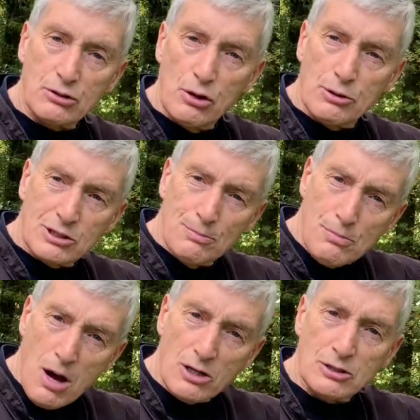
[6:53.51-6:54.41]
grow because the
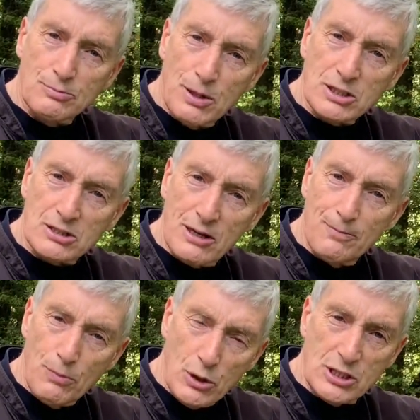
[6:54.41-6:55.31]
moss must have
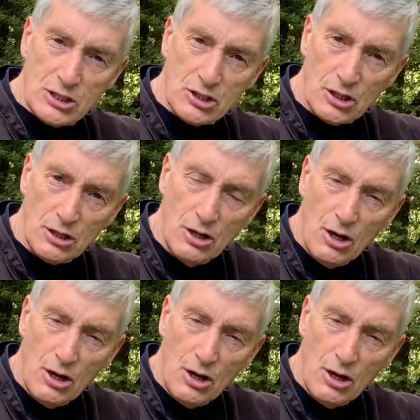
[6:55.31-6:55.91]
moisture.